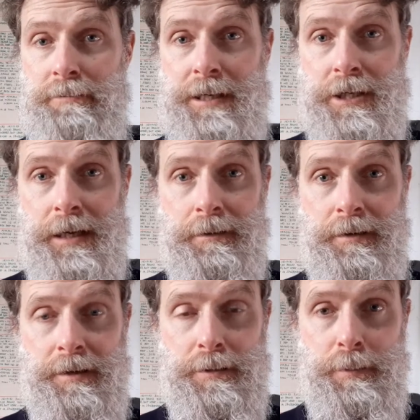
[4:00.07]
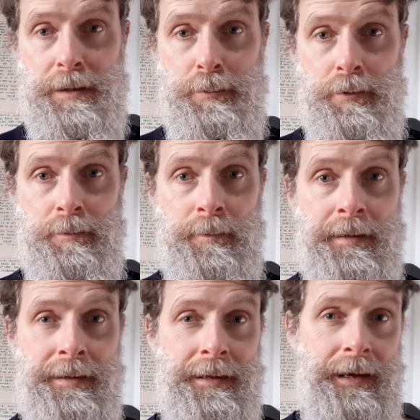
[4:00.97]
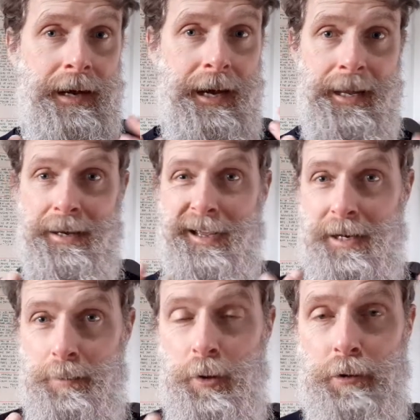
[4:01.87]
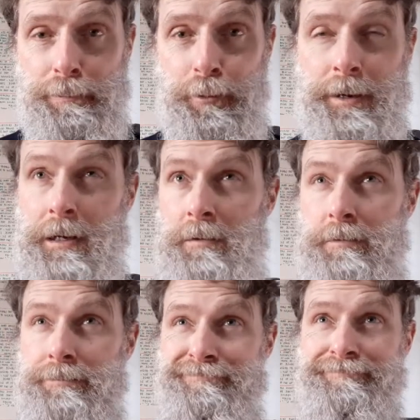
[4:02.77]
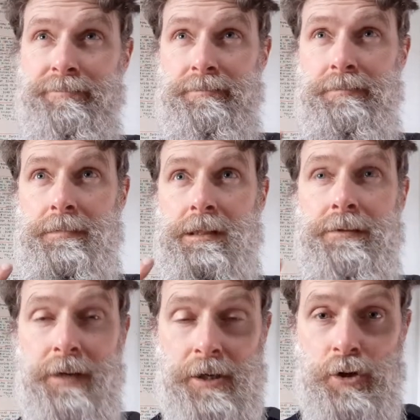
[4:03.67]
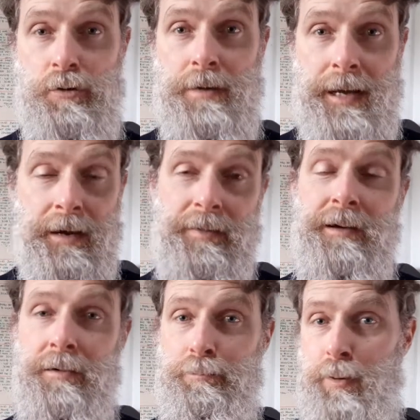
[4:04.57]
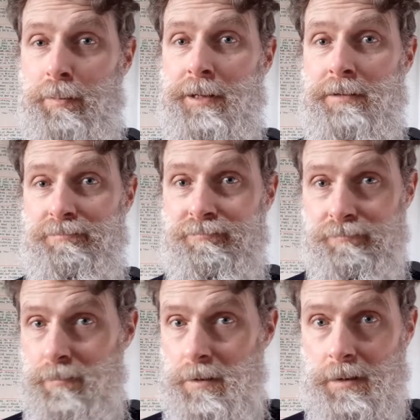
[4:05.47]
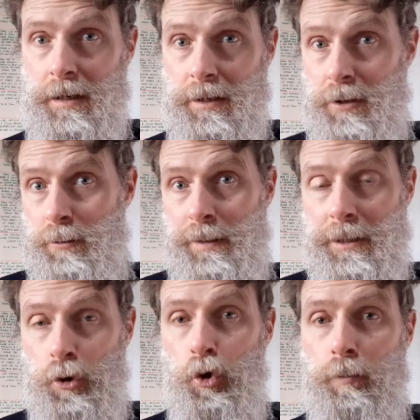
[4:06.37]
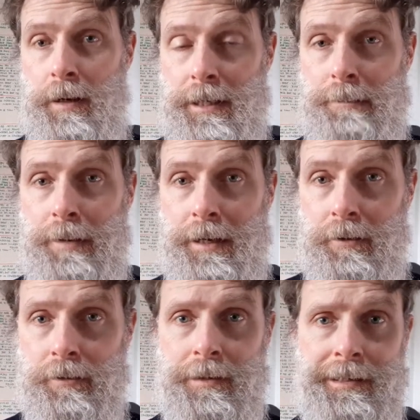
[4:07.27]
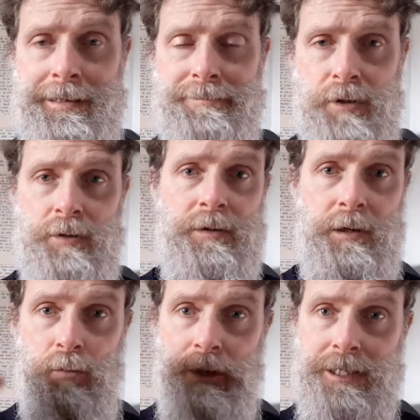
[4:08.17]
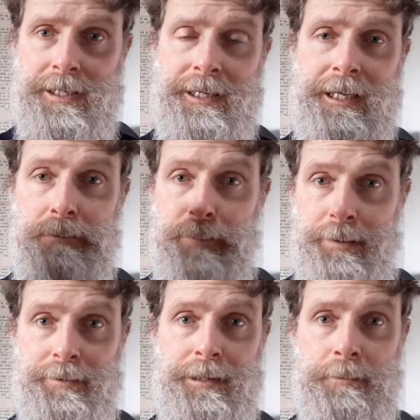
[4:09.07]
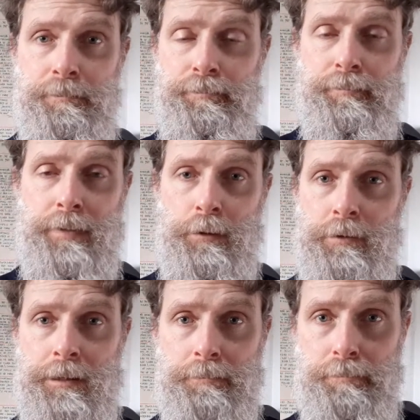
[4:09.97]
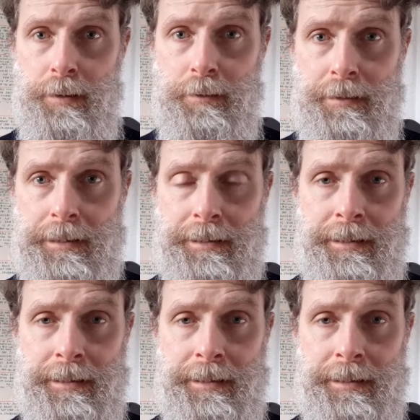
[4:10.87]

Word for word: reach out to these people. And yet I'm at the point of, if I do now, they're probably, they're going to ignore my emails. So it's like once I keep building, building, building